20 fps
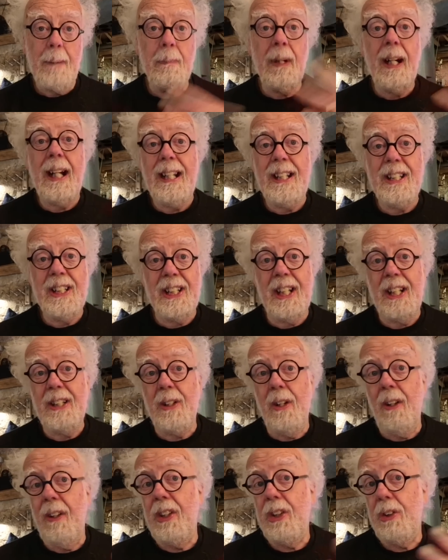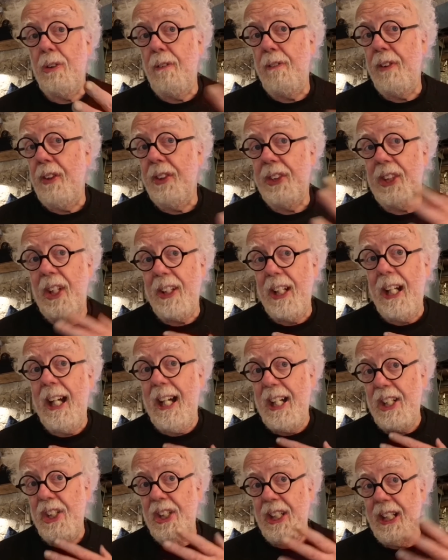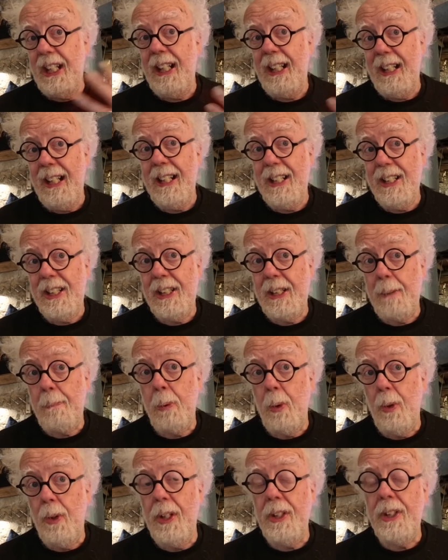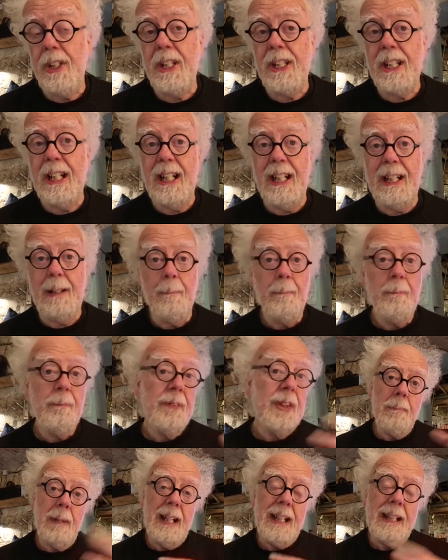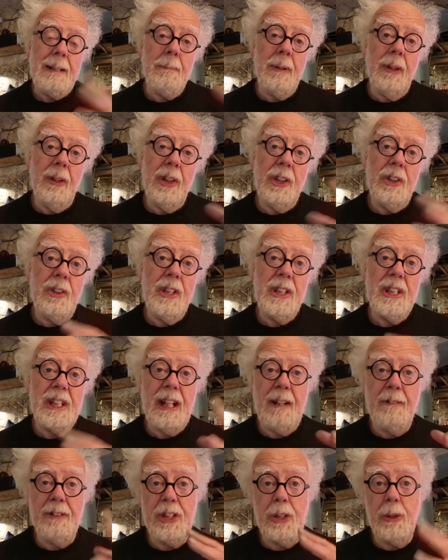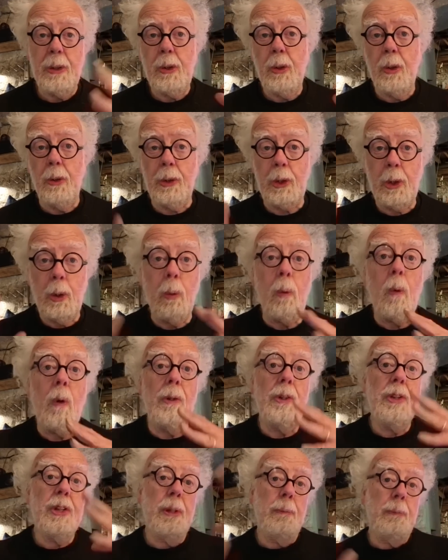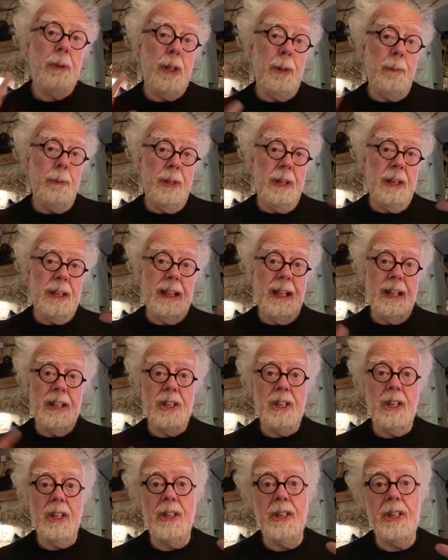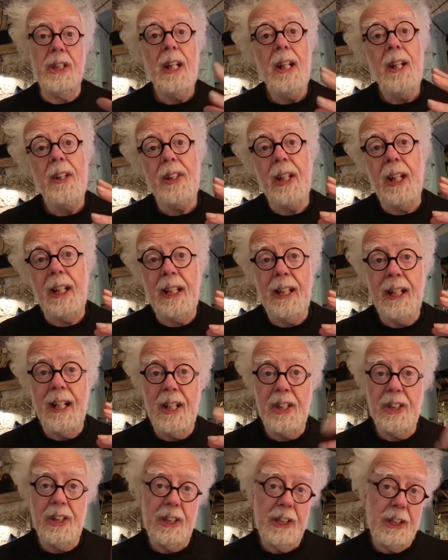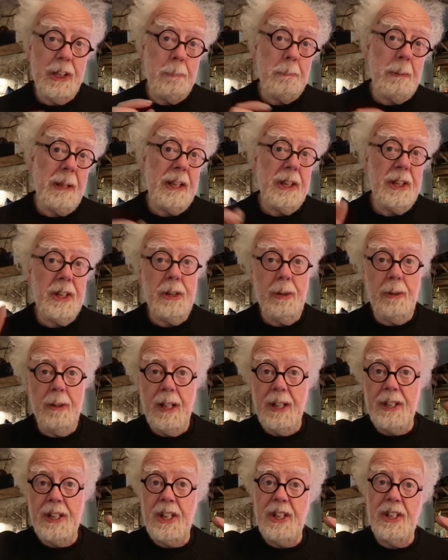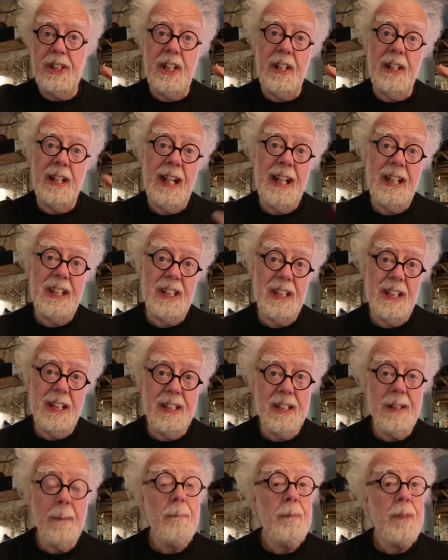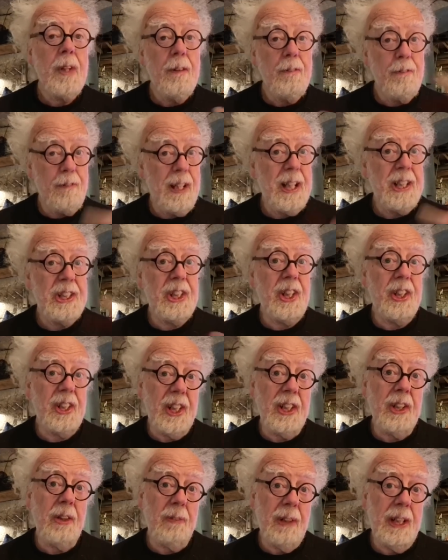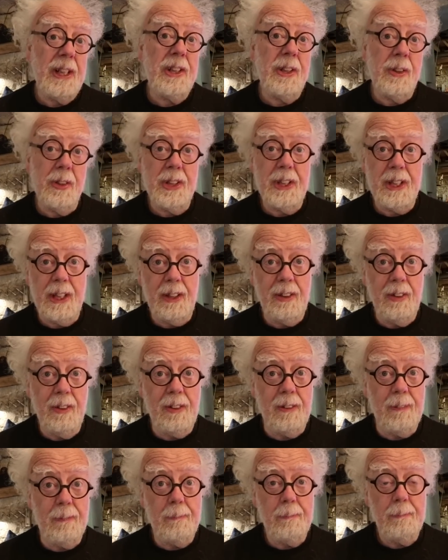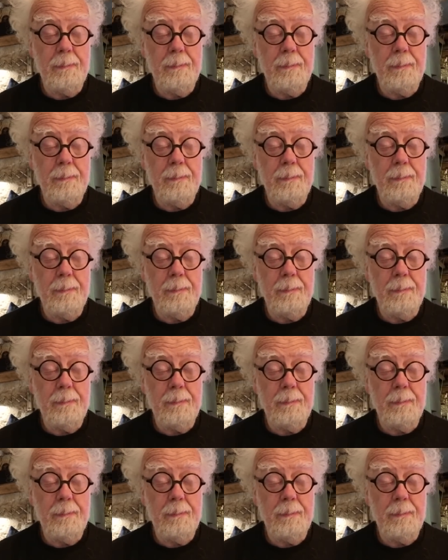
And my inside knowledge reveals that that actually is deployed today. Many militaries have so called quantum communications that can actually speak to a distant asset faster than a radio signal.